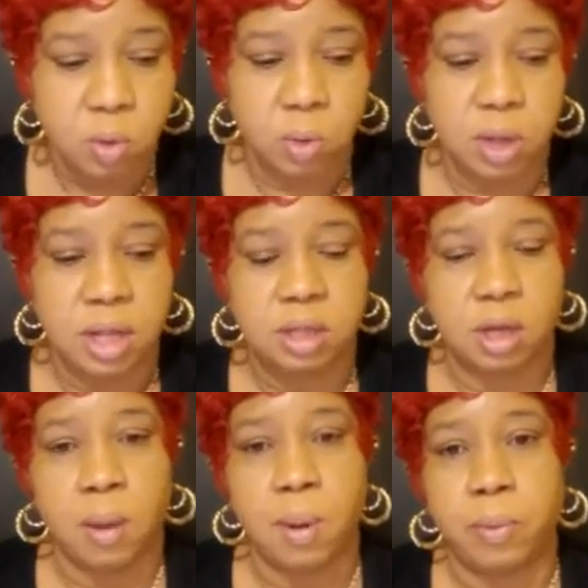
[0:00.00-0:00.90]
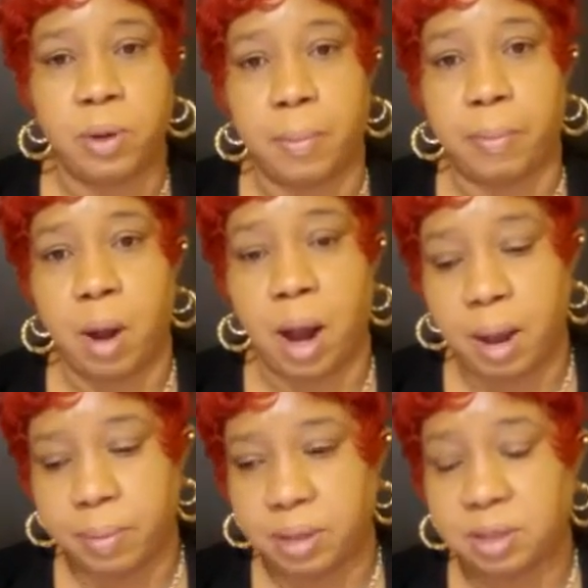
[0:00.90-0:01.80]
We need to come up with
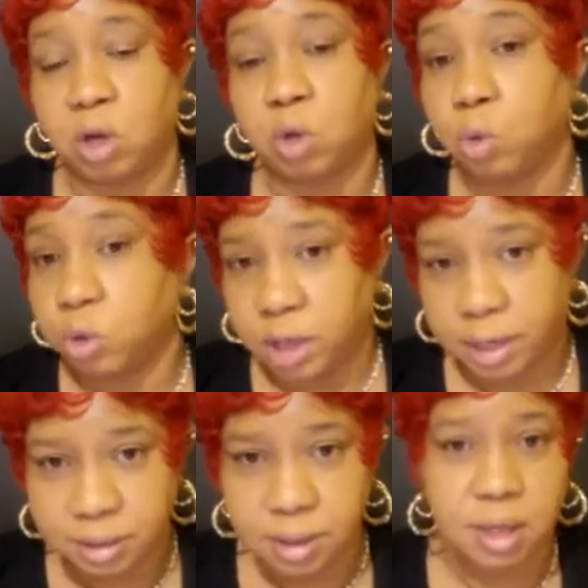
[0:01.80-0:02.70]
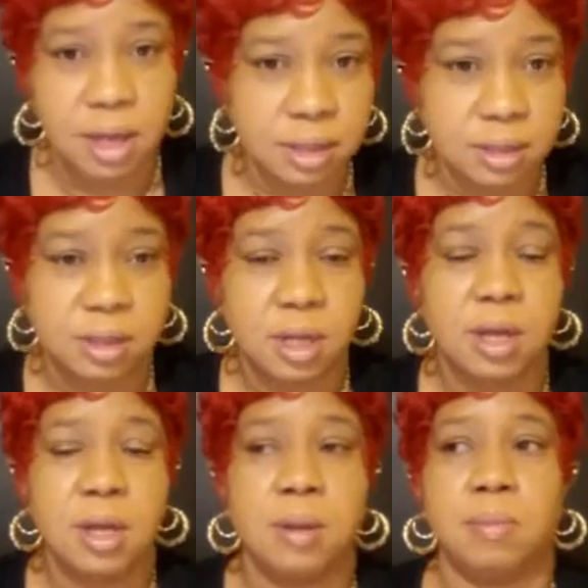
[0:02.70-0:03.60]
a solution to this.
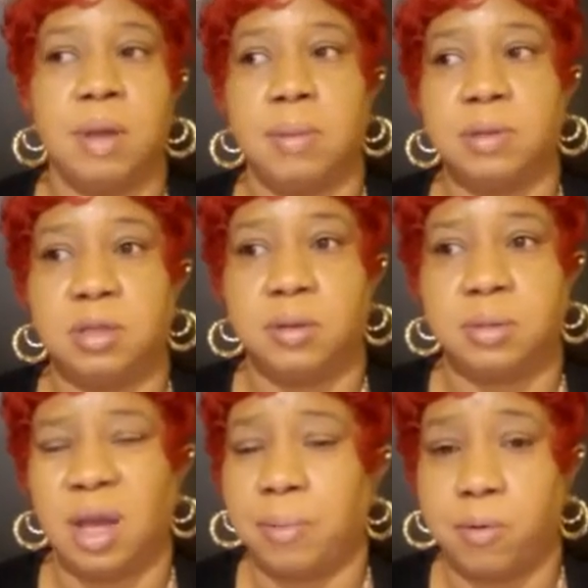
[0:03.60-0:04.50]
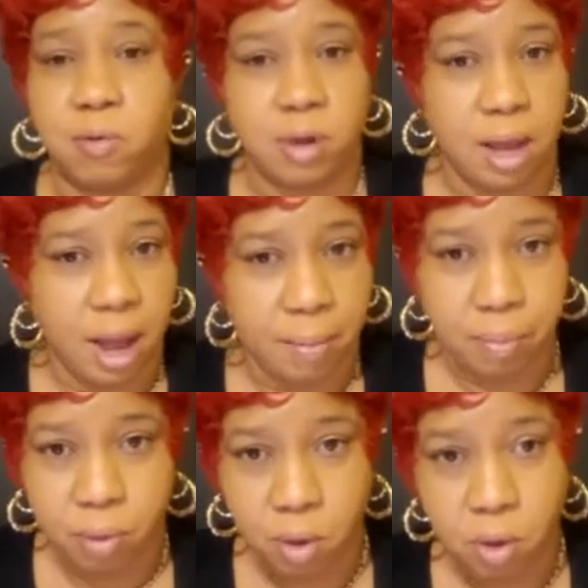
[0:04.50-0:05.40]
Maybe some type of
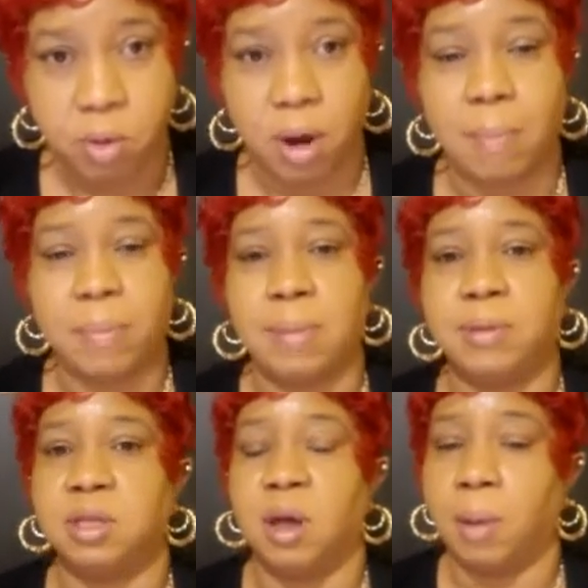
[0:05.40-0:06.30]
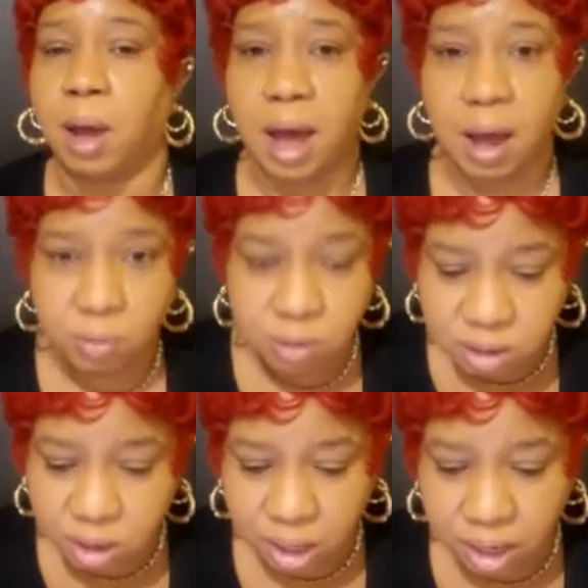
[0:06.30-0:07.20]
rehab program, maybe some
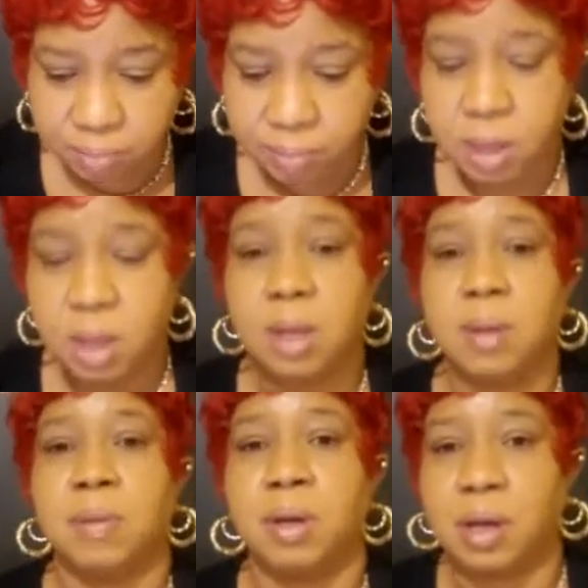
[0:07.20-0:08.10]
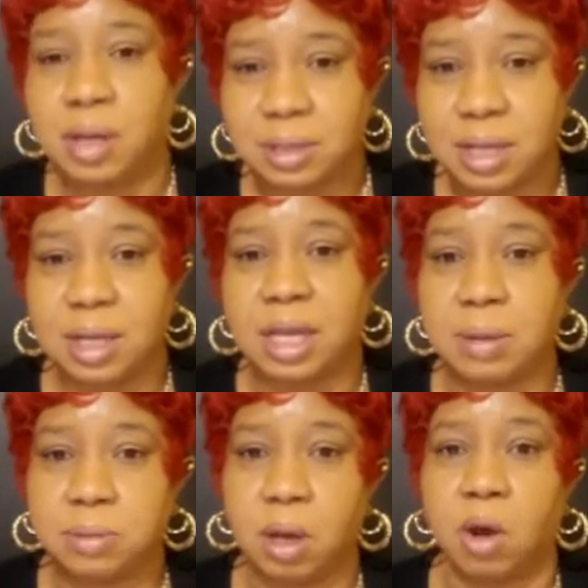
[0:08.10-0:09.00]
counseling, because it
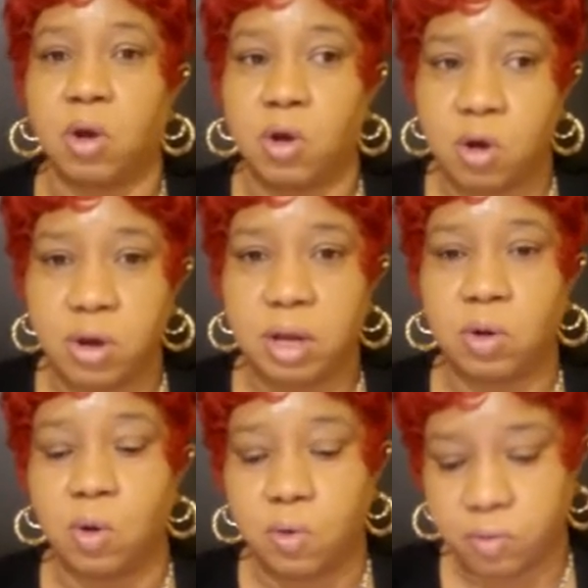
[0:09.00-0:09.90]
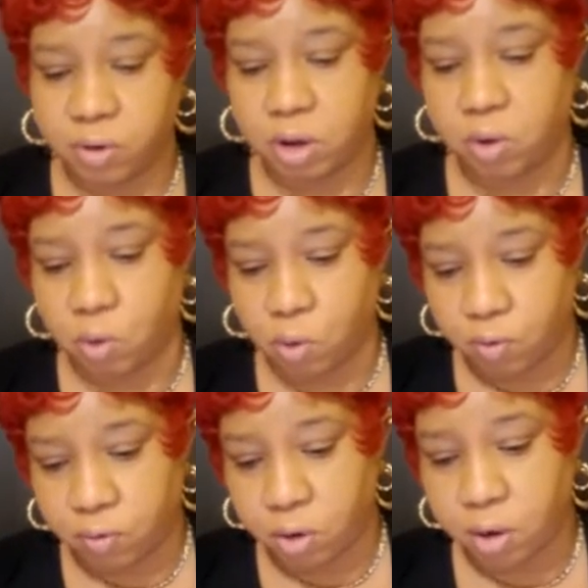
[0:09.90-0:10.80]
keeps occurring over and
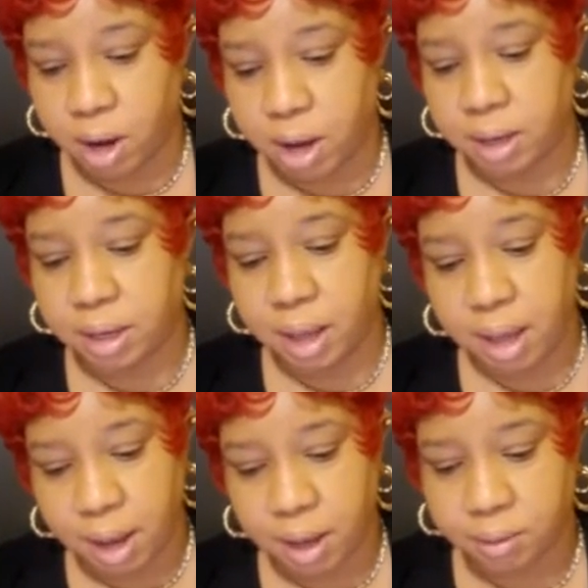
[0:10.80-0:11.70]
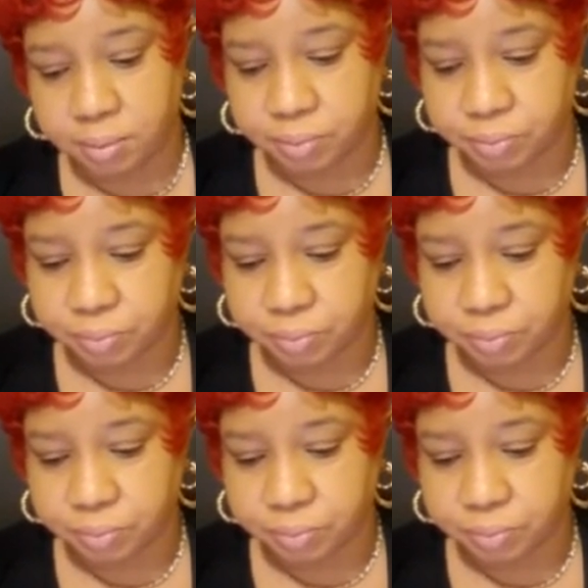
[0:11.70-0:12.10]
over again.